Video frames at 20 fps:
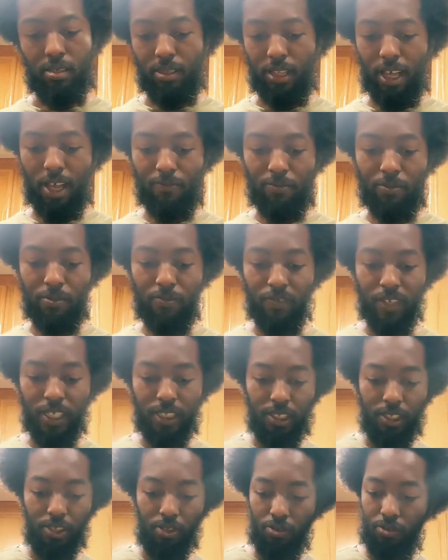That
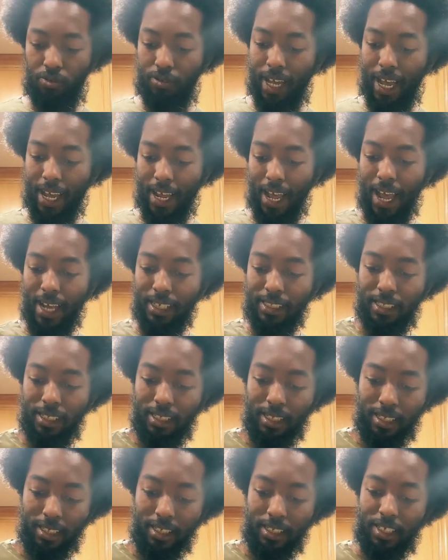prevents you, that
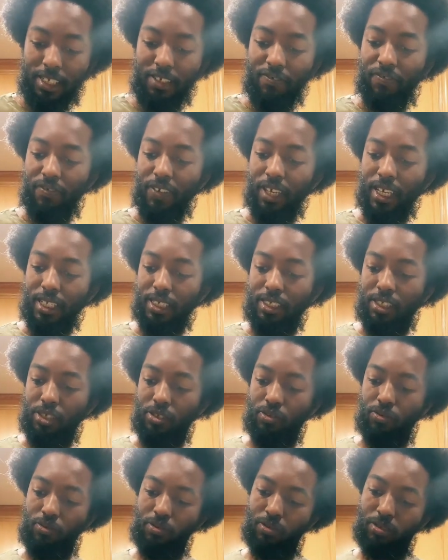actually defends
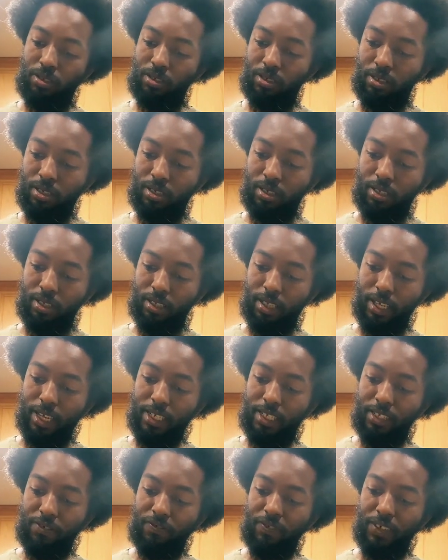you.
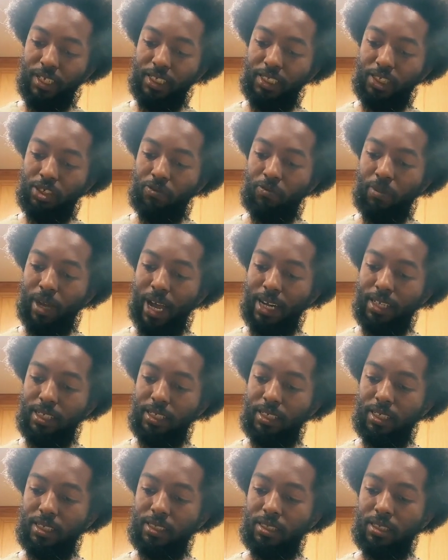It defends your body
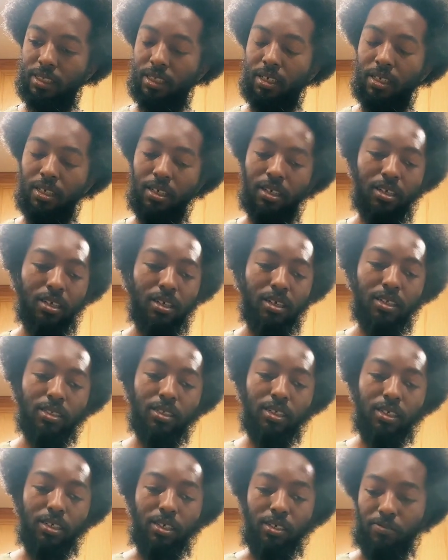because,
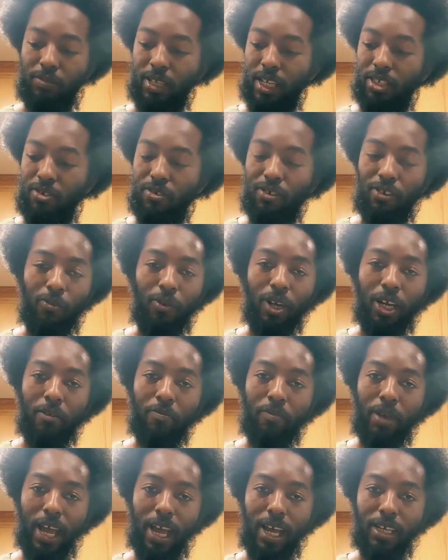look, man, you can wear
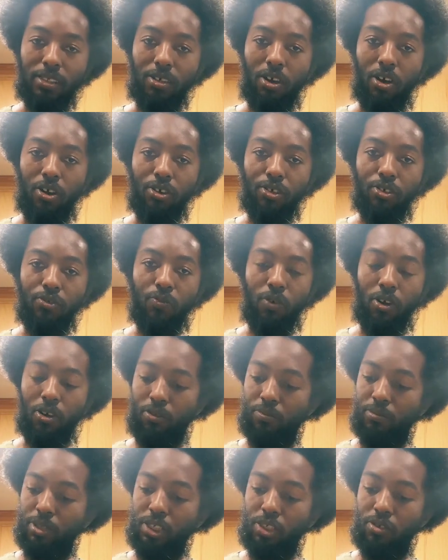a mask all you
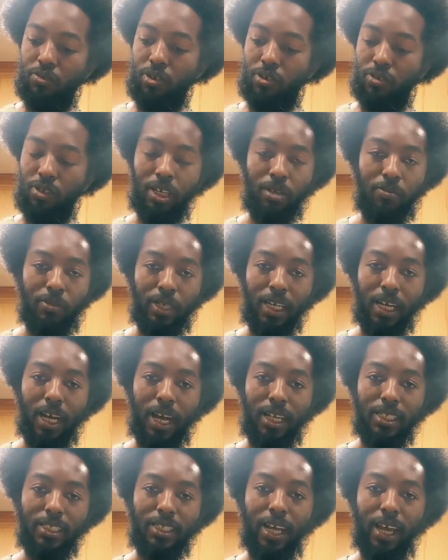want, but you're going to come in
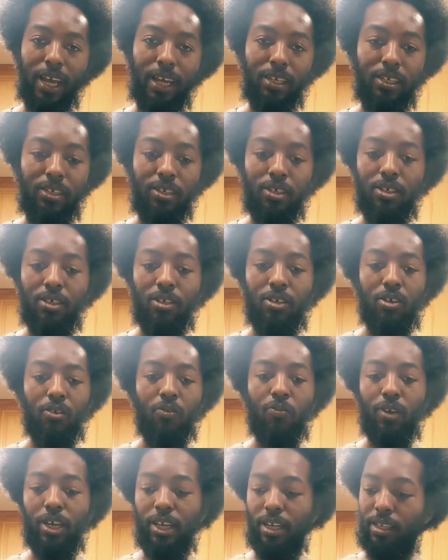contact
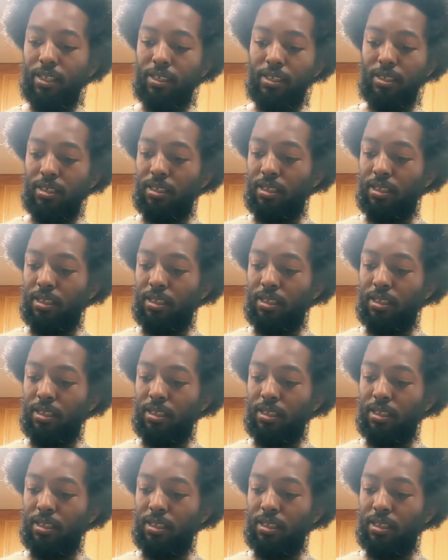with,